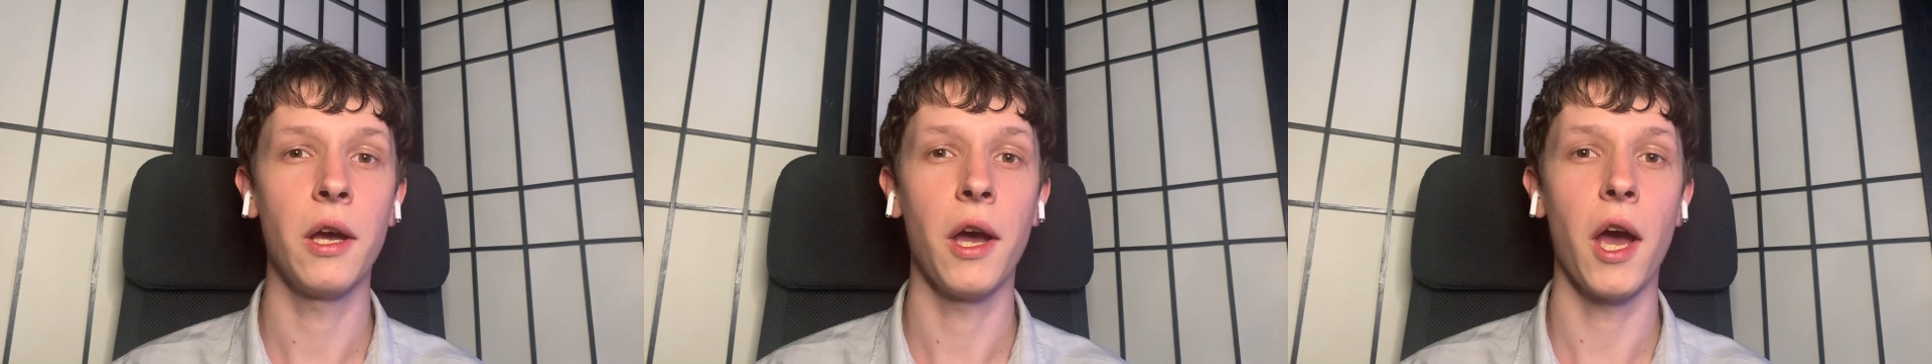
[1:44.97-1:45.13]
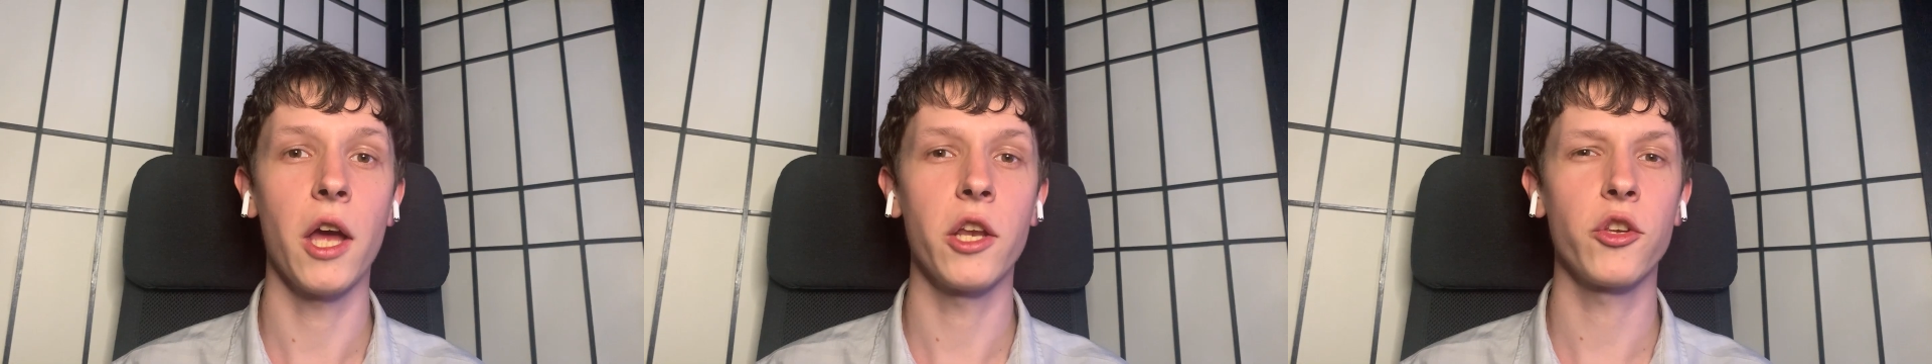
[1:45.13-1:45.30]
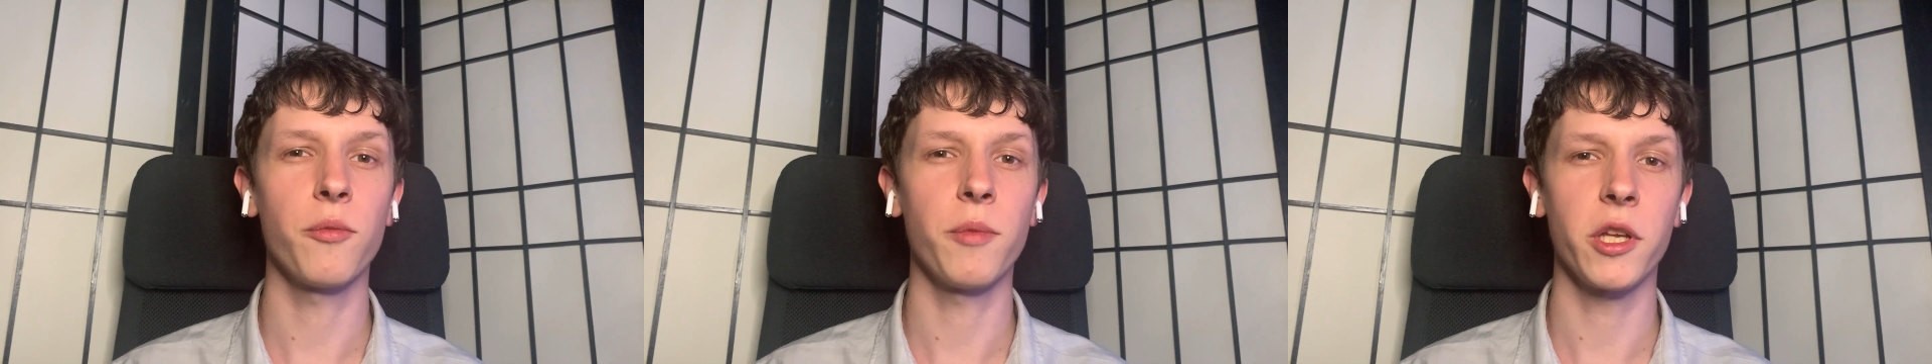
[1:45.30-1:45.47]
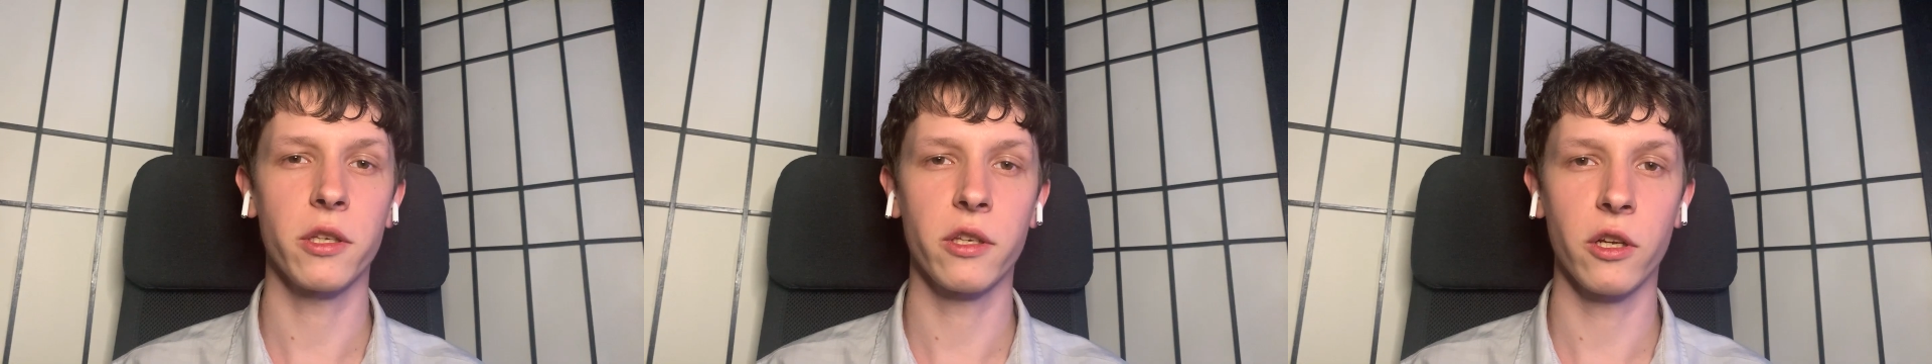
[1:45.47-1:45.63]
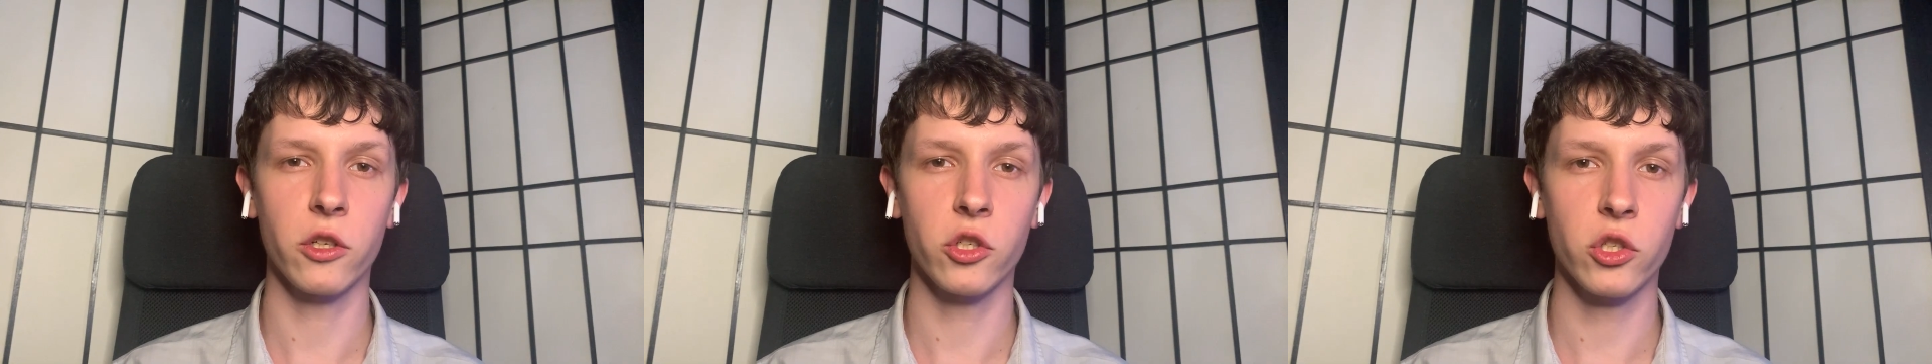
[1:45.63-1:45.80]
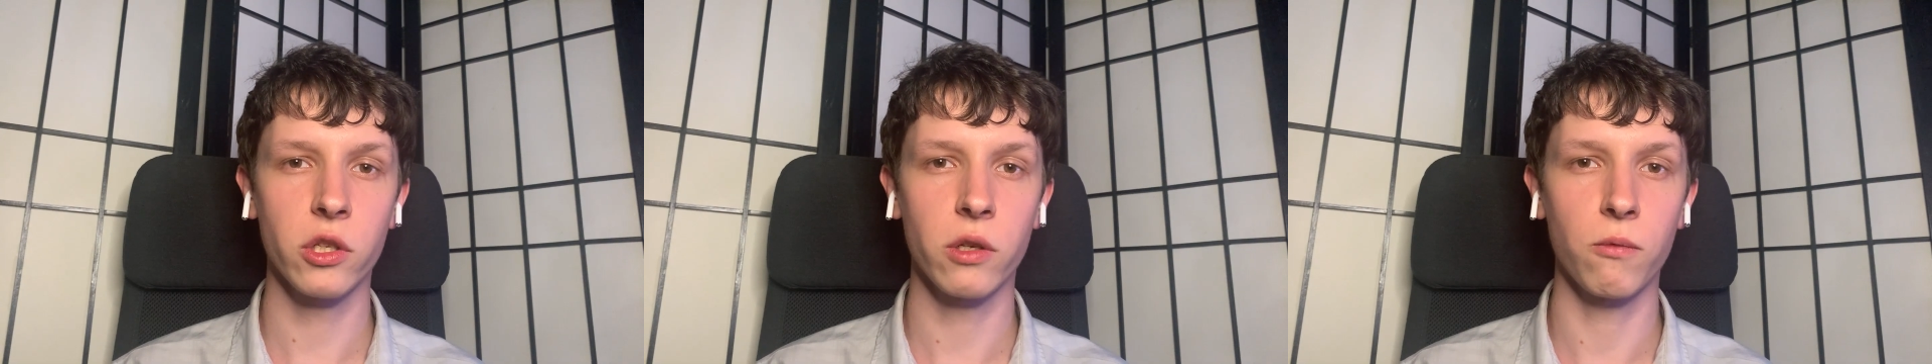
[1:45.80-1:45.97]
and you may
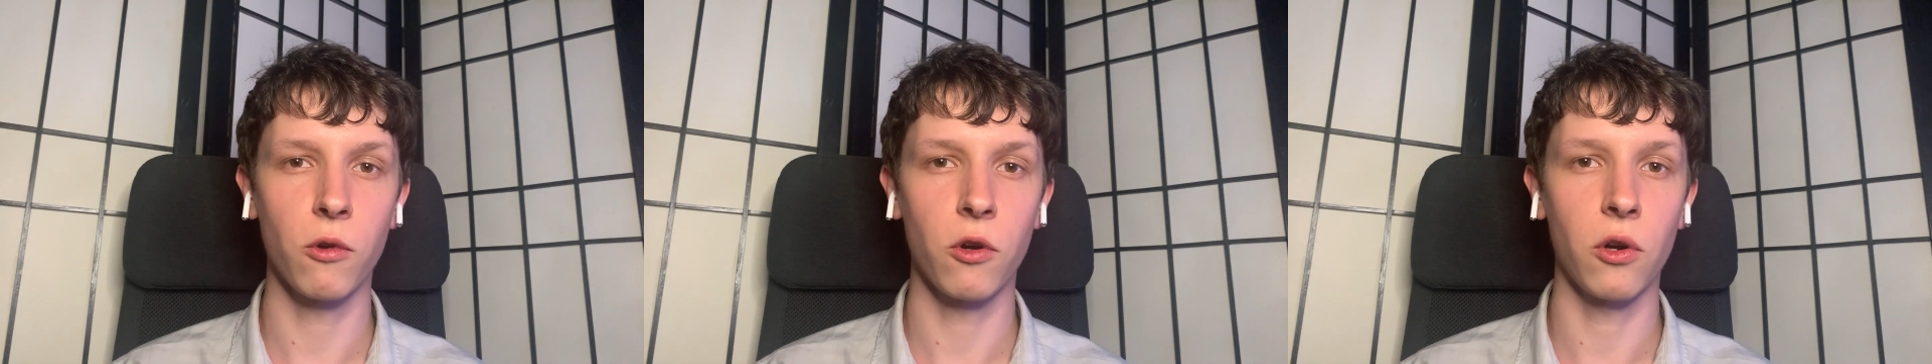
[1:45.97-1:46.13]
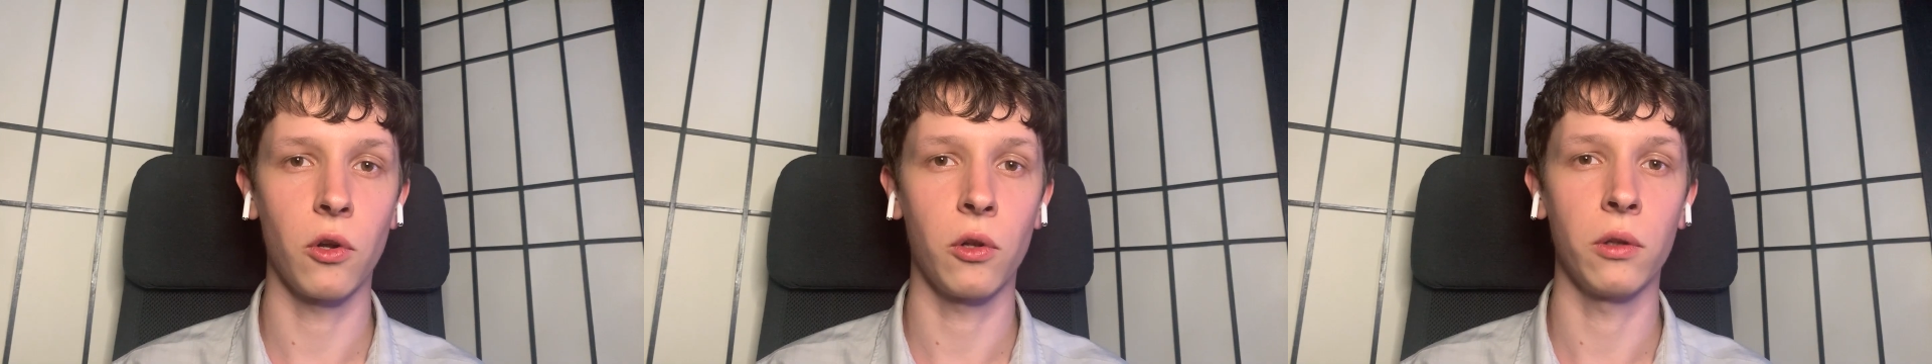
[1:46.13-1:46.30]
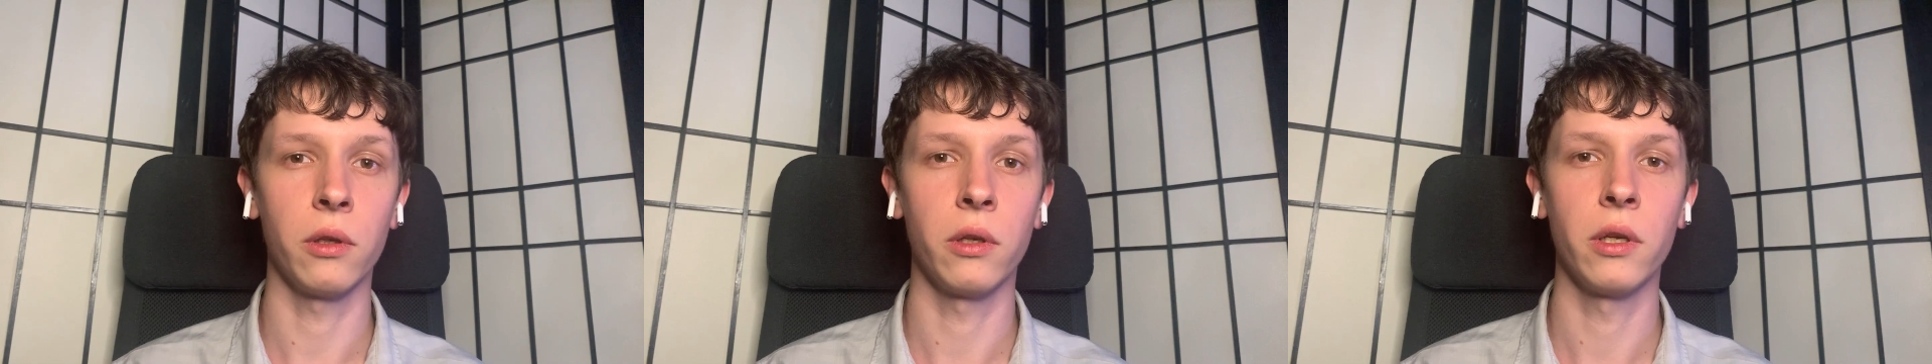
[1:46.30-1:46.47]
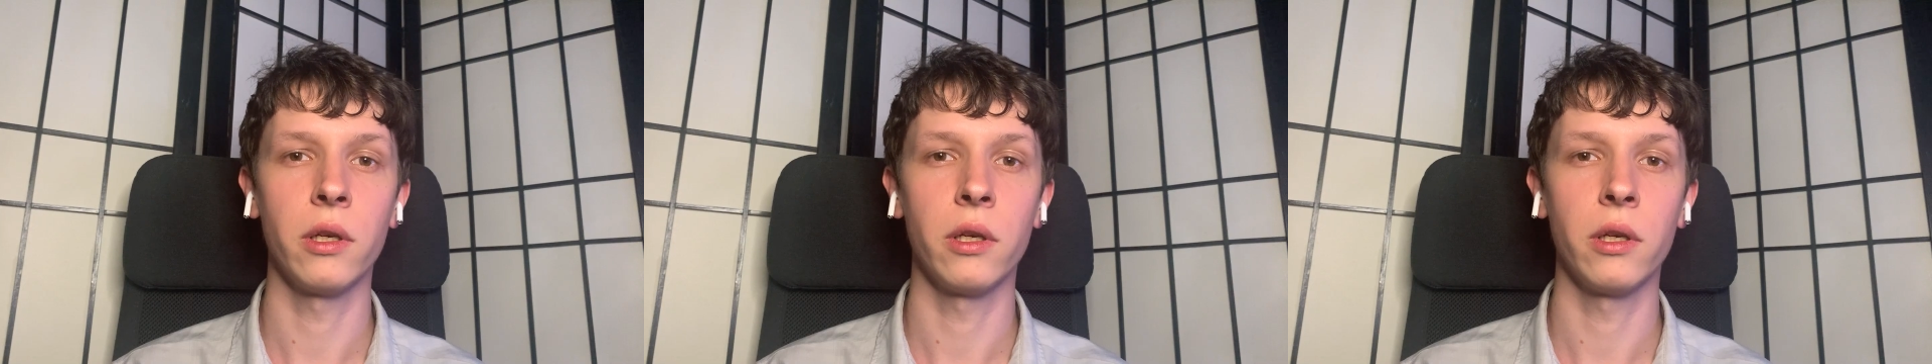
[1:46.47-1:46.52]
touch the wall